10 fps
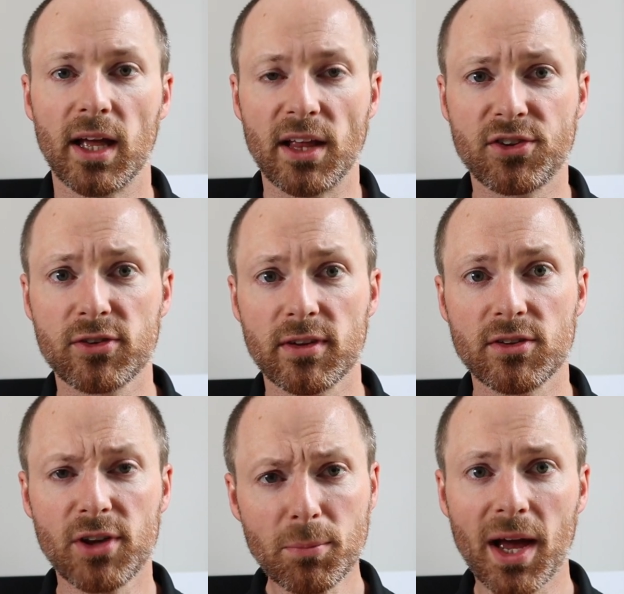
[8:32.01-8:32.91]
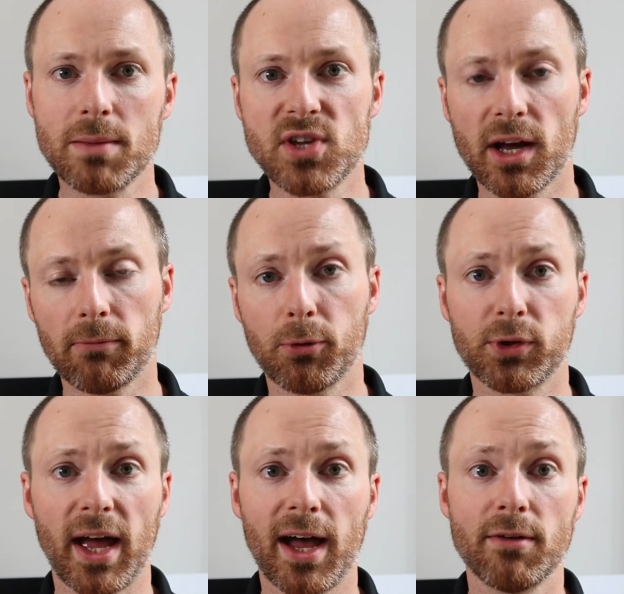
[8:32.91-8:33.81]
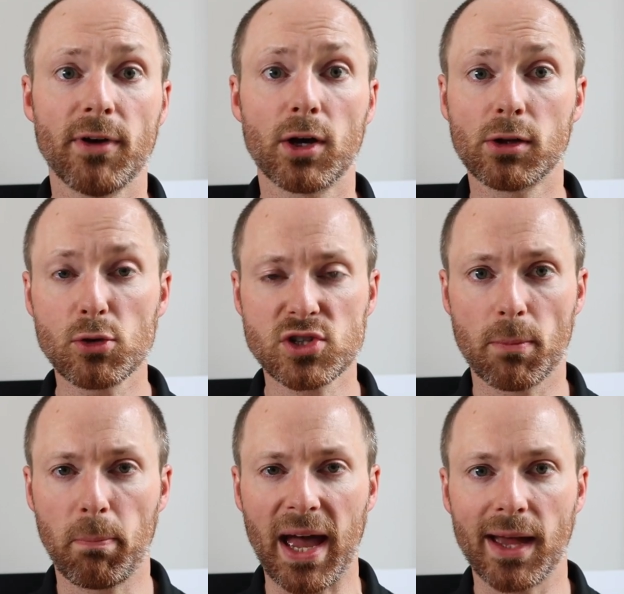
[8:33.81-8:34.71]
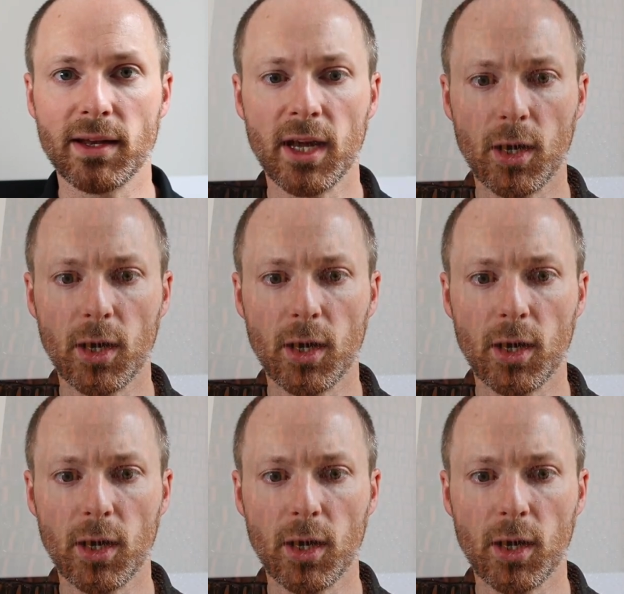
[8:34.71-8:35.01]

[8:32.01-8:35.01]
It's sometimes helpful to have a close-up pad,